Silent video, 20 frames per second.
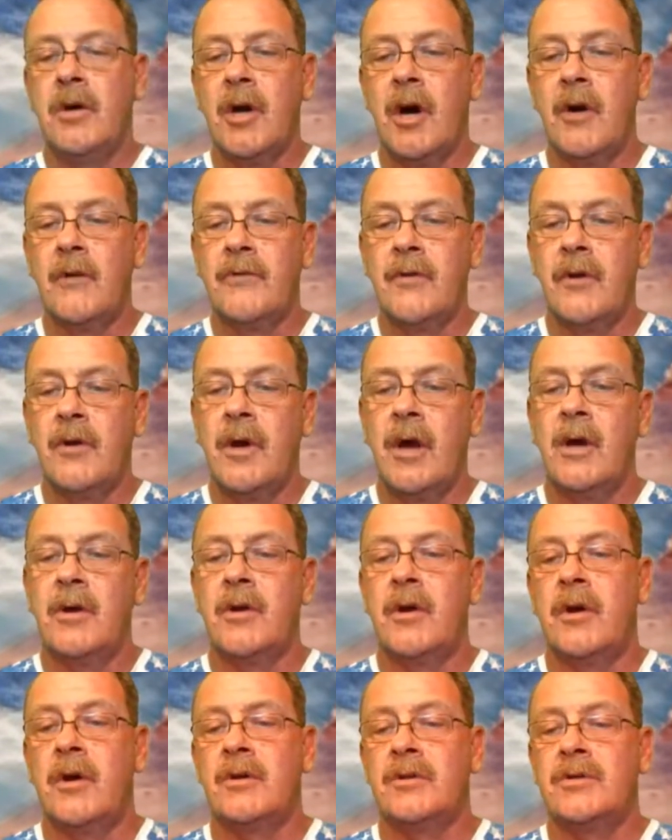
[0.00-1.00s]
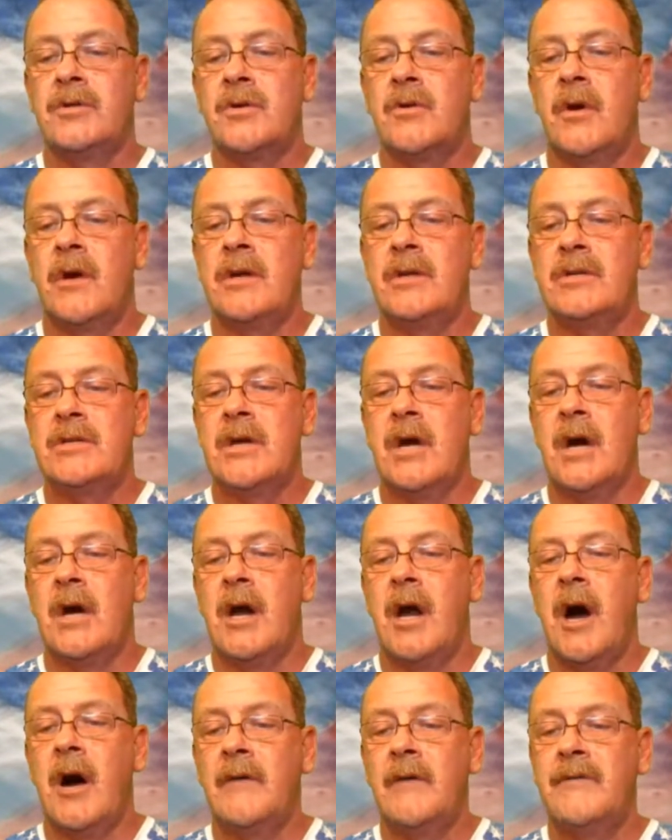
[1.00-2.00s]
go through there, you can
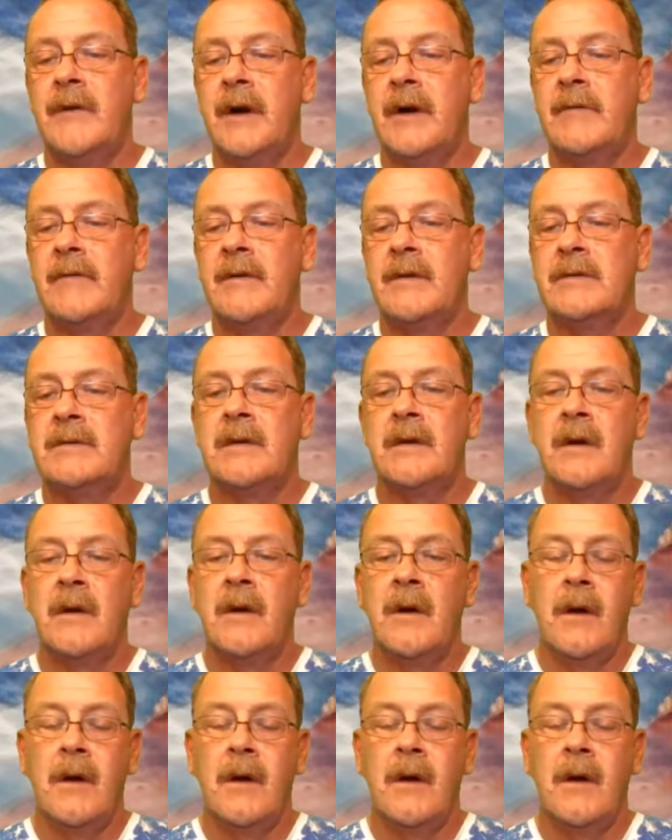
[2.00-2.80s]
screenshot off of it.